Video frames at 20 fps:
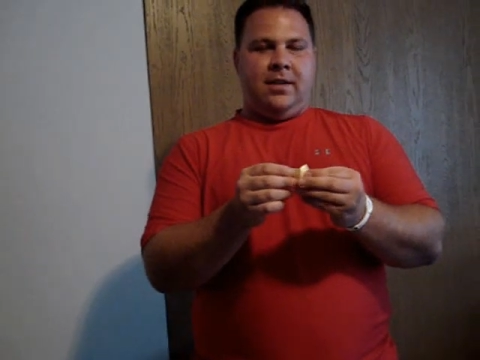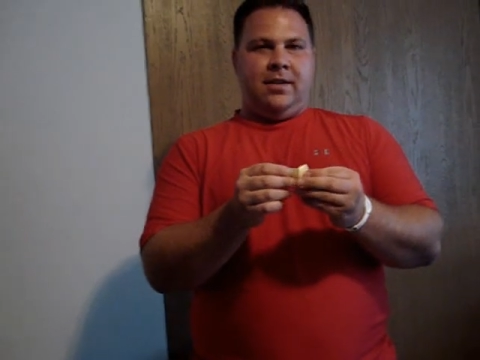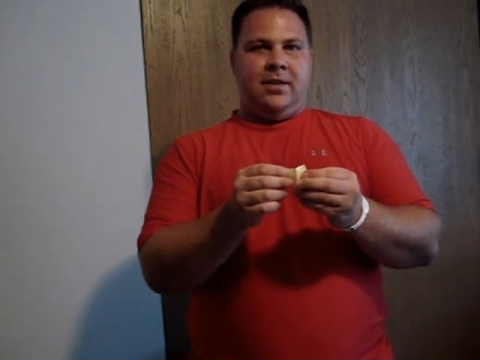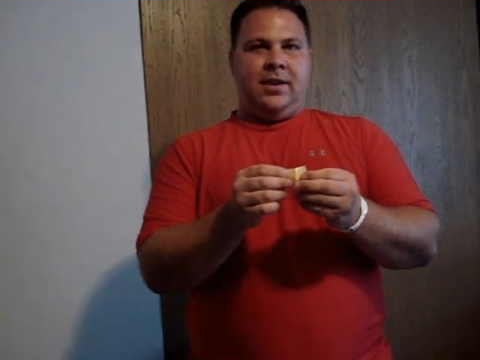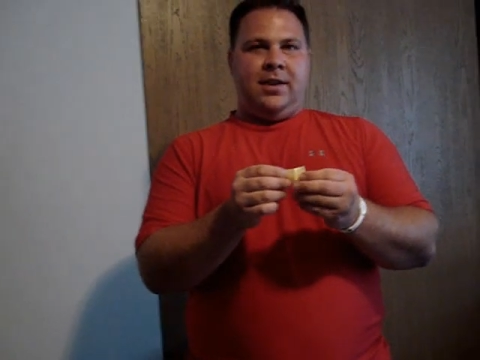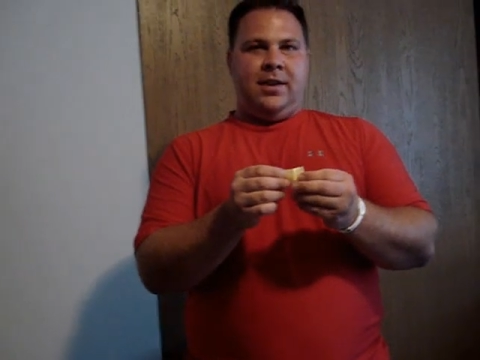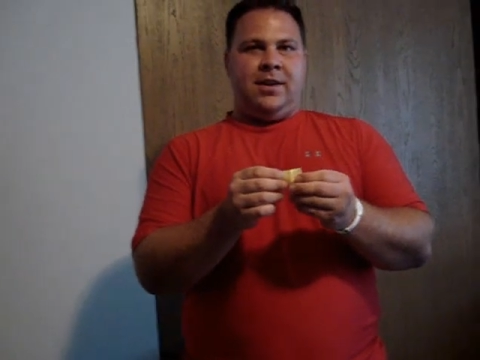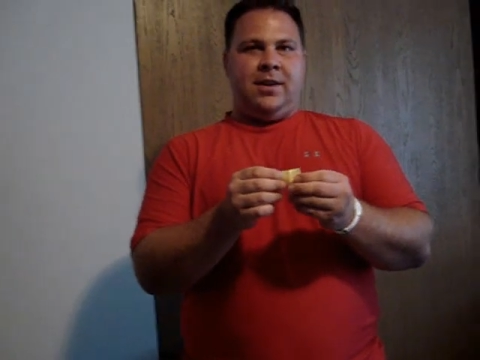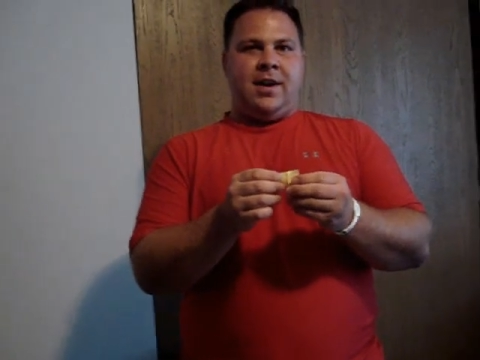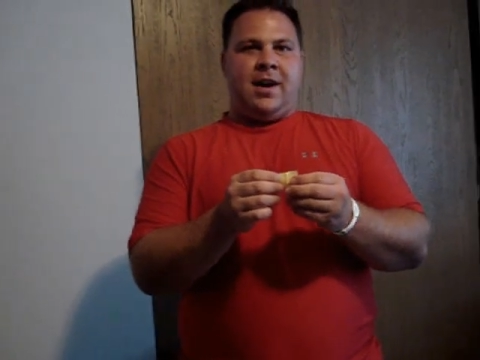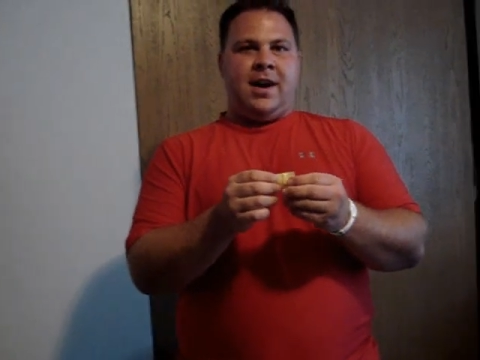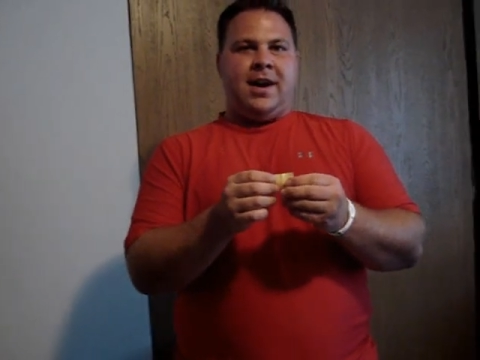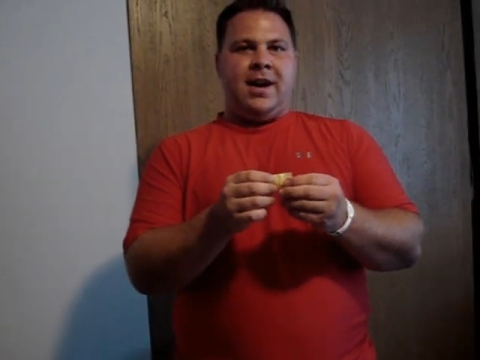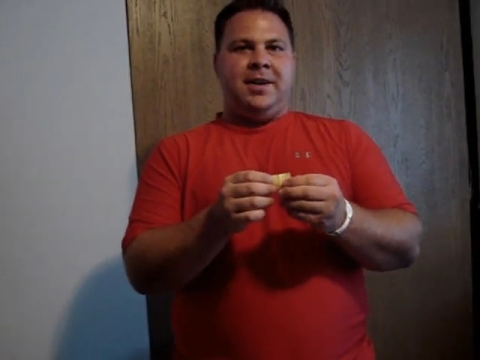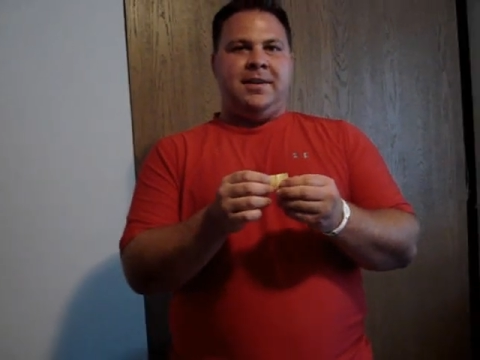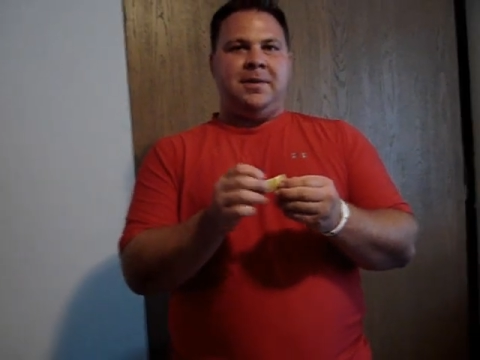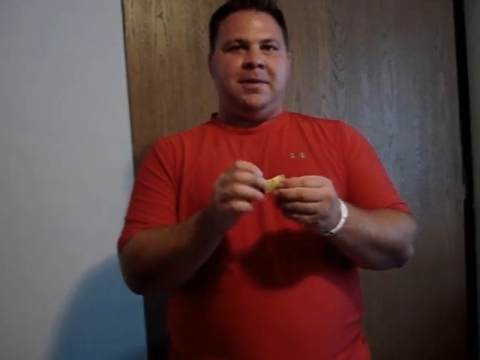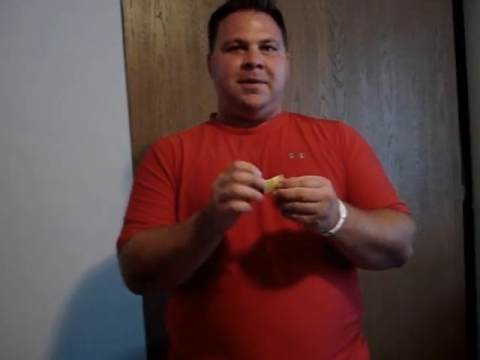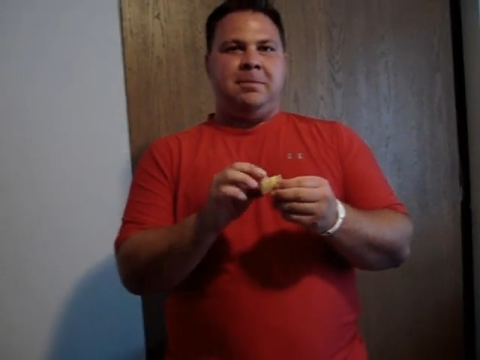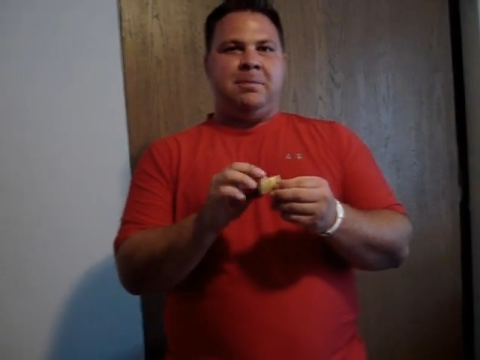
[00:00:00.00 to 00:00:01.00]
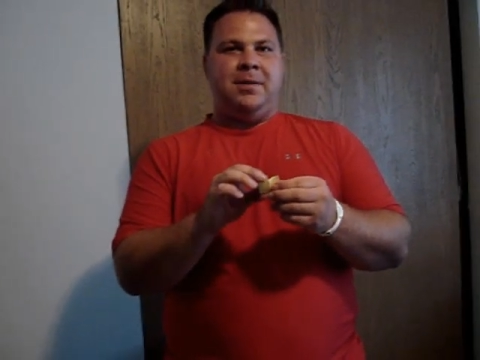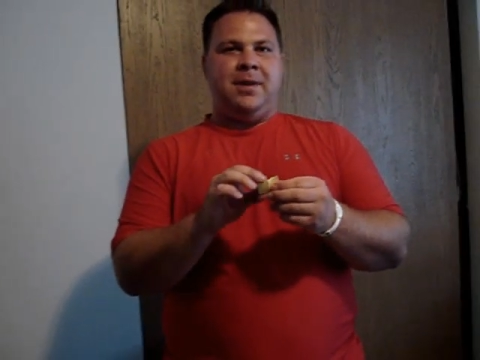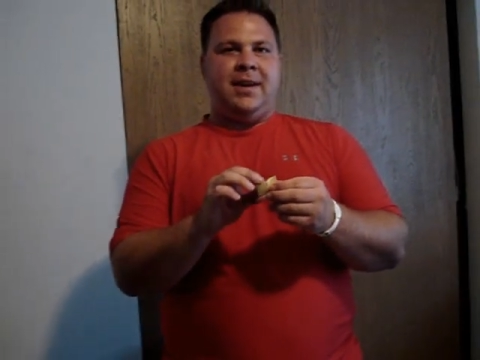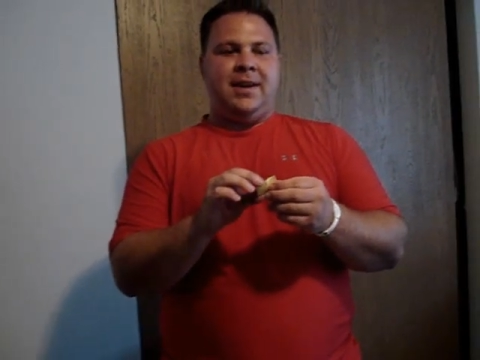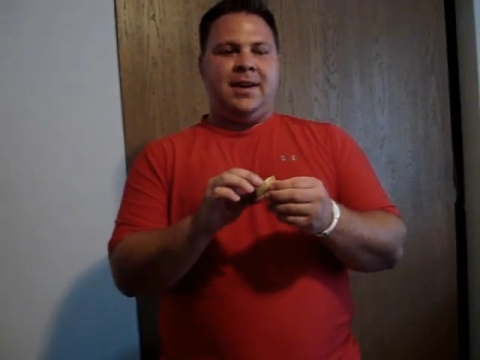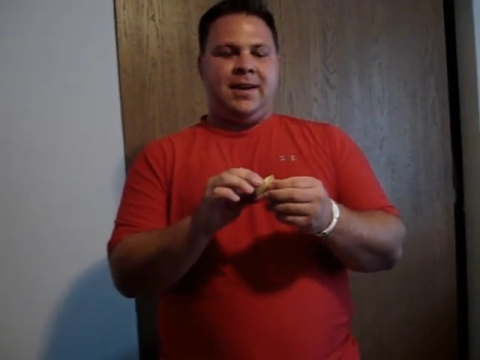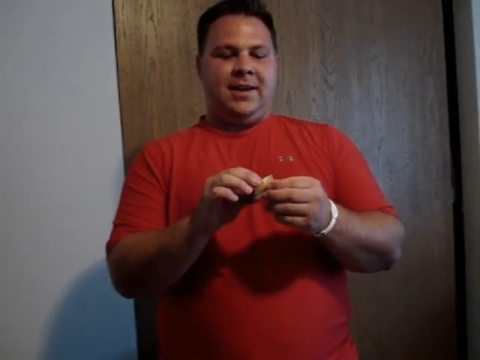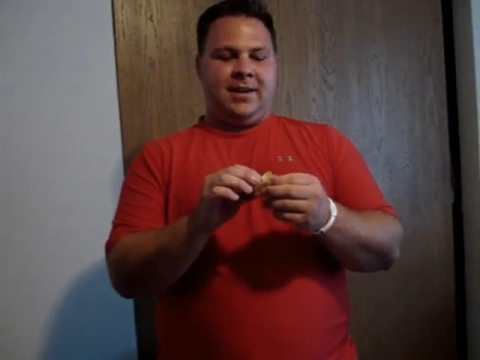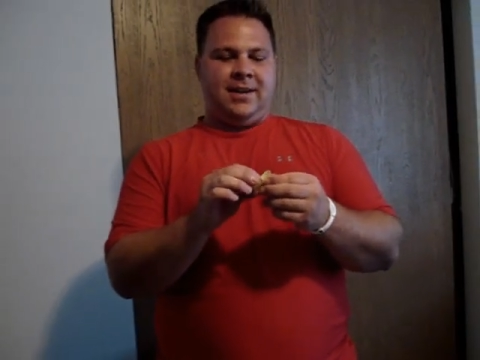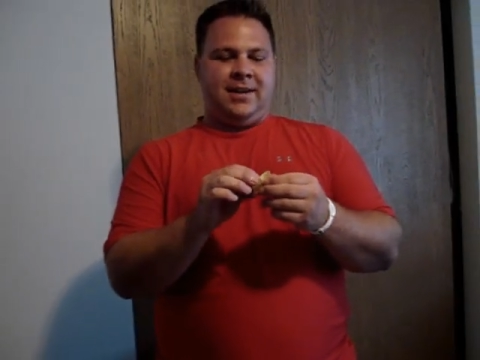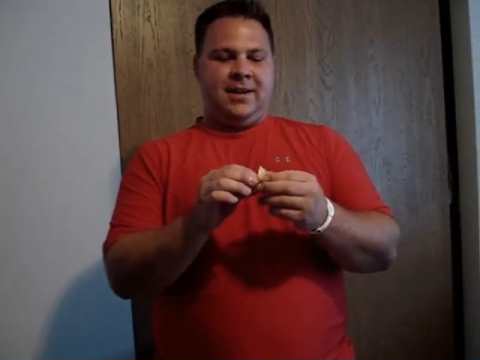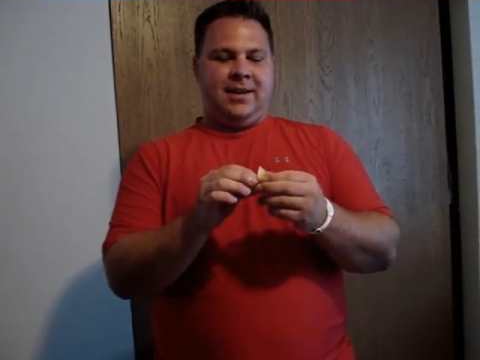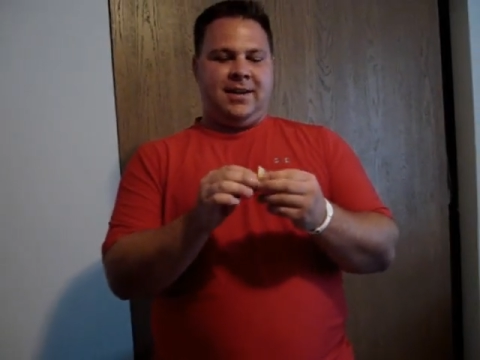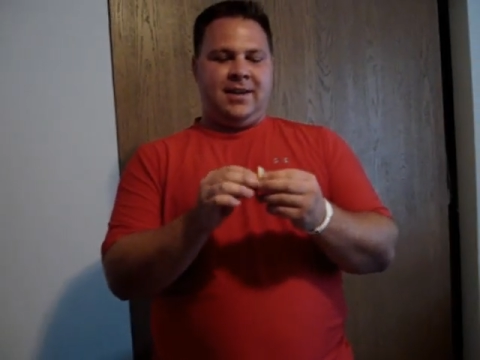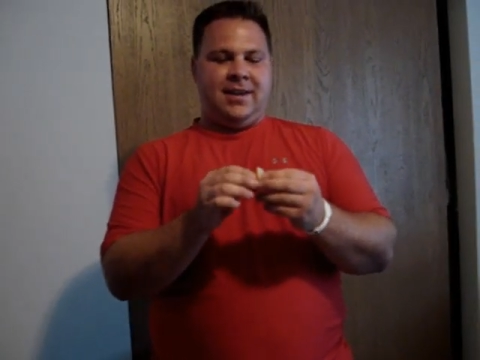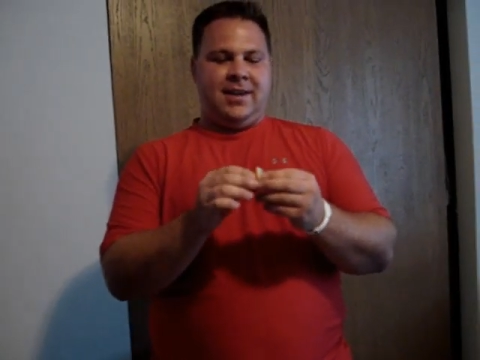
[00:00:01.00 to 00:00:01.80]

The 9th pick